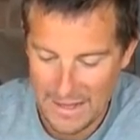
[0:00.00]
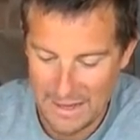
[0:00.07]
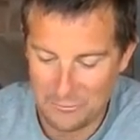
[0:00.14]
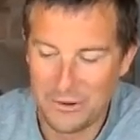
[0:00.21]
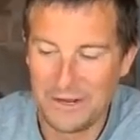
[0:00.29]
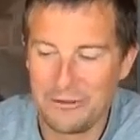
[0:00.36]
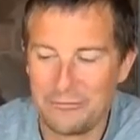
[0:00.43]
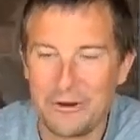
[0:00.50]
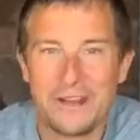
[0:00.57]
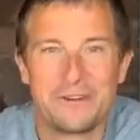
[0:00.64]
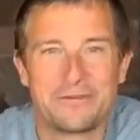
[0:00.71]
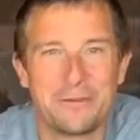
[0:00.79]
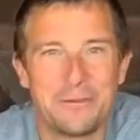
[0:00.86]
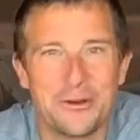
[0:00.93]
Will you
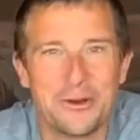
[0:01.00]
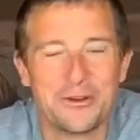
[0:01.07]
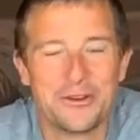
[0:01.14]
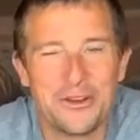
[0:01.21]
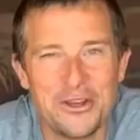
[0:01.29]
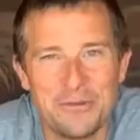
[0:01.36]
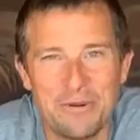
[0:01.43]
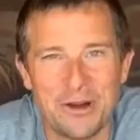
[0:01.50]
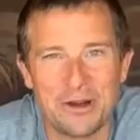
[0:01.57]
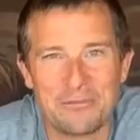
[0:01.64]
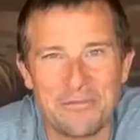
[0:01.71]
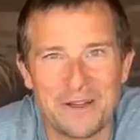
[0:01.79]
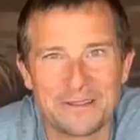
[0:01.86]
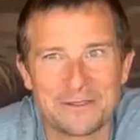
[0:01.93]
read from your new book,
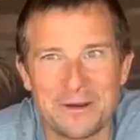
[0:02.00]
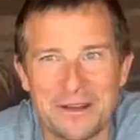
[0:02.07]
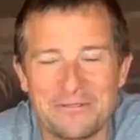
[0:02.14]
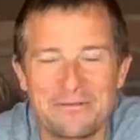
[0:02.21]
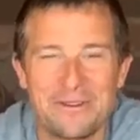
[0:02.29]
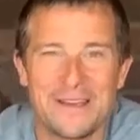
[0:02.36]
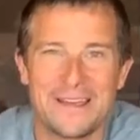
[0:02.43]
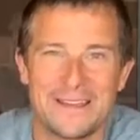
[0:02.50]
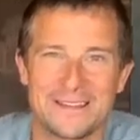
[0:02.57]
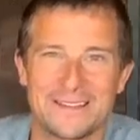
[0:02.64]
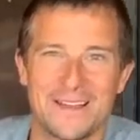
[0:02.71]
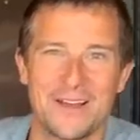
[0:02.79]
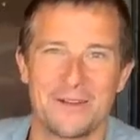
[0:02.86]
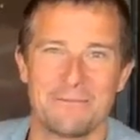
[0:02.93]
Mud, Sweat and Fears?
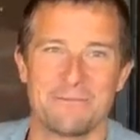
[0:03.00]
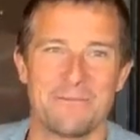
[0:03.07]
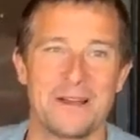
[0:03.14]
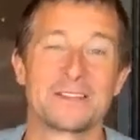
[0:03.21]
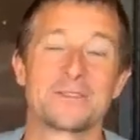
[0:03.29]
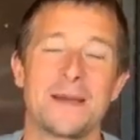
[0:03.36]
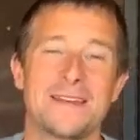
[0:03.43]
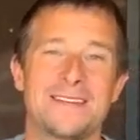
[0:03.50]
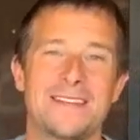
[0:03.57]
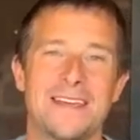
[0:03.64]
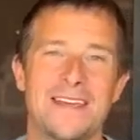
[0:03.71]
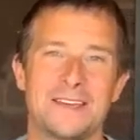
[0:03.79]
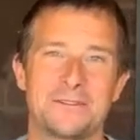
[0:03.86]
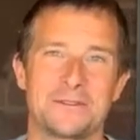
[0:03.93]
So Mud, Sweat and
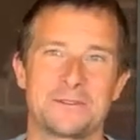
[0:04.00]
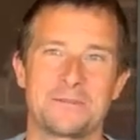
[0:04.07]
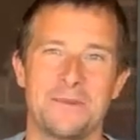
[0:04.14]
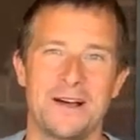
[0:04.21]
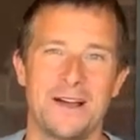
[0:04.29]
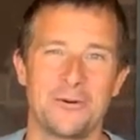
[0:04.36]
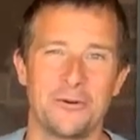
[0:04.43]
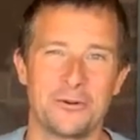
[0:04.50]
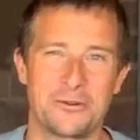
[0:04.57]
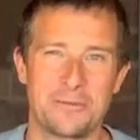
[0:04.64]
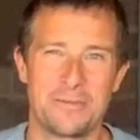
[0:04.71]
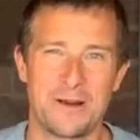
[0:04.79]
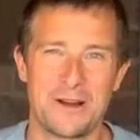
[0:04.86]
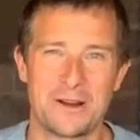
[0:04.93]
Tears was my
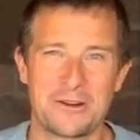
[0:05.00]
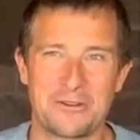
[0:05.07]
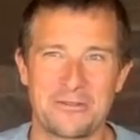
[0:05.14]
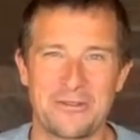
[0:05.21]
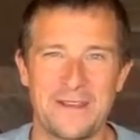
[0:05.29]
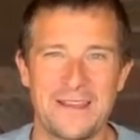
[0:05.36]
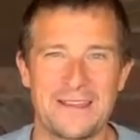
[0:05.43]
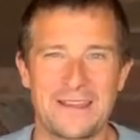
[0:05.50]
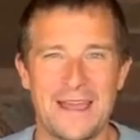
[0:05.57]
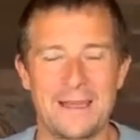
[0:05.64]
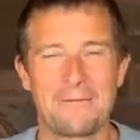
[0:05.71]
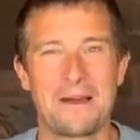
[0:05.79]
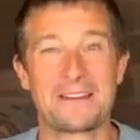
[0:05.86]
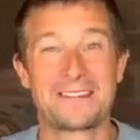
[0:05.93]
autobiography. It
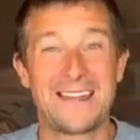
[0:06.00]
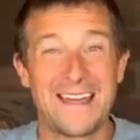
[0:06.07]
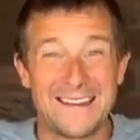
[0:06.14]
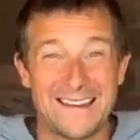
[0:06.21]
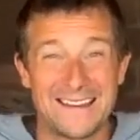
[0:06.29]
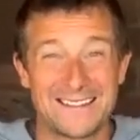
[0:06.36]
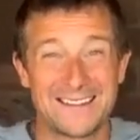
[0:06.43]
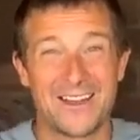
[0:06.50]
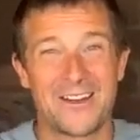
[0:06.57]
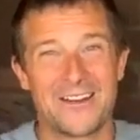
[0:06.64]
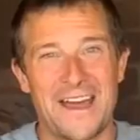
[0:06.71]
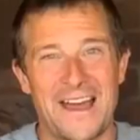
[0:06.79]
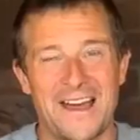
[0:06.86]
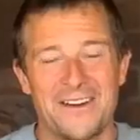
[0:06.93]
came out 10 years ago
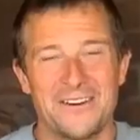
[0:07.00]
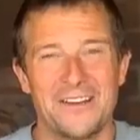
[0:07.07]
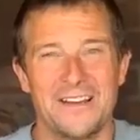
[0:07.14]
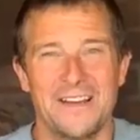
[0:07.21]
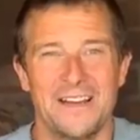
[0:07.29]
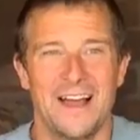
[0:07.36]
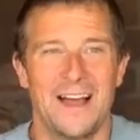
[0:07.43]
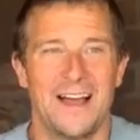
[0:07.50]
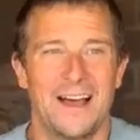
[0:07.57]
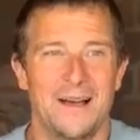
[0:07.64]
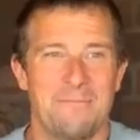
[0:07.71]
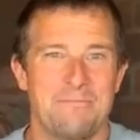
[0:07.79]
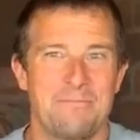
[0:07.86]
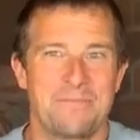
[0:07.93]
now.
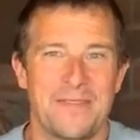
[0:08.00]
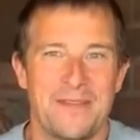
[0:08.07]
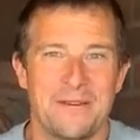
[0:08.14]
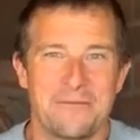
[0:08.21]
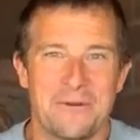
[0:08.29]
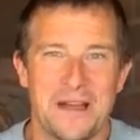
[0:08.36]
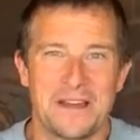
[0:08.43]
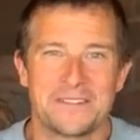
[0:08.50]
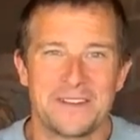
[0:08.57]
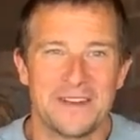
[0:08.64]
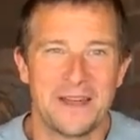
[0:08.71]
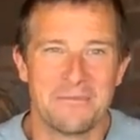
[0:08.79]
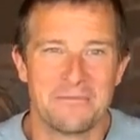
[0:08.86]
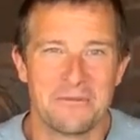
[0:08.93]
It went to
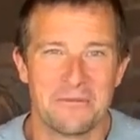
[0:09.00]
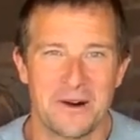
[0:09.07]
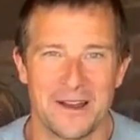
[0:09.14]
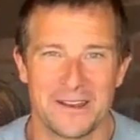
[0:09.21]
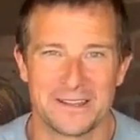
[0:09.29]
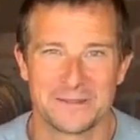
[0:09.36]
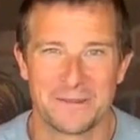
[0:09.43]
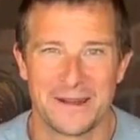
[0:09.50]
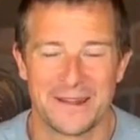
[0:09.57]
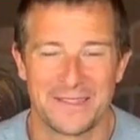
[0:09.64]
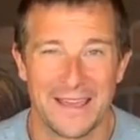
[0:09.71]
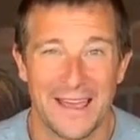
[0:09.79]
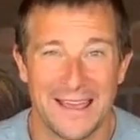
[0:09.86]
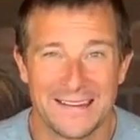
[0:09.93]
number one. It spent, I
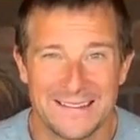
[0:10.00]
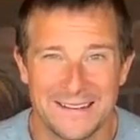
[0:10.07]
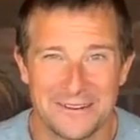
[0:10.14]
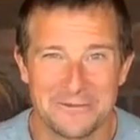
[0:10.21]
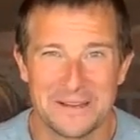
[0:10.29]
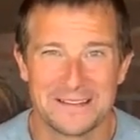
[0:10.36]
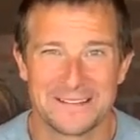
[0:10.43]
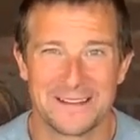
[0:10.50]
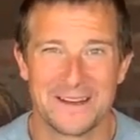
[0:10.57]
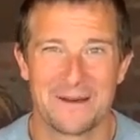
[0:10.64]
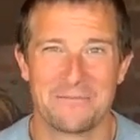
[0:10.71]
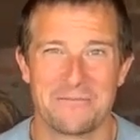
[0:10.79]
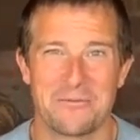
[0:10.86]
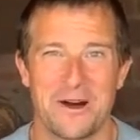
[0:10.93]
think, 18 weeks at
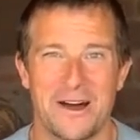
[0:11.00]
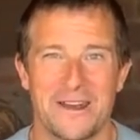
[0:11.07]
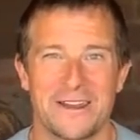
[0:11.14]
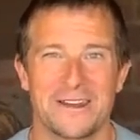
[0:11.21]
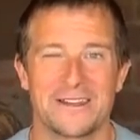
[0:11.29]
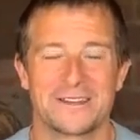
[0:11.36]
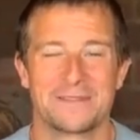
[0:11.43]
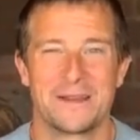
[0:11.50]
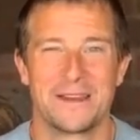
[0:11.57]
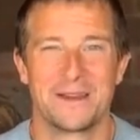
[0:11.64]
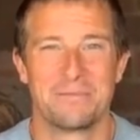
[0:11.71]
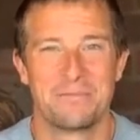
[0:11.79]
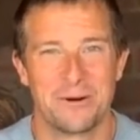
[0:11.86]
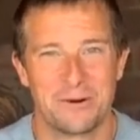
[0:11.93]
number one, and it's been
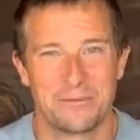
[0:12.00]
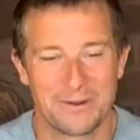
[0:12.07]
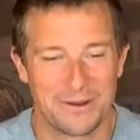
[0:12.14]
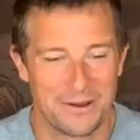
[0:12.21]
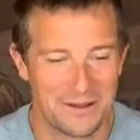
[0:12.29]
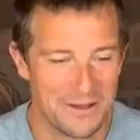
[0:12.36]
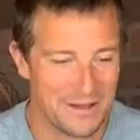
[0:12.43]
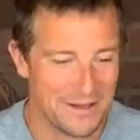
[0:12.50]
a popular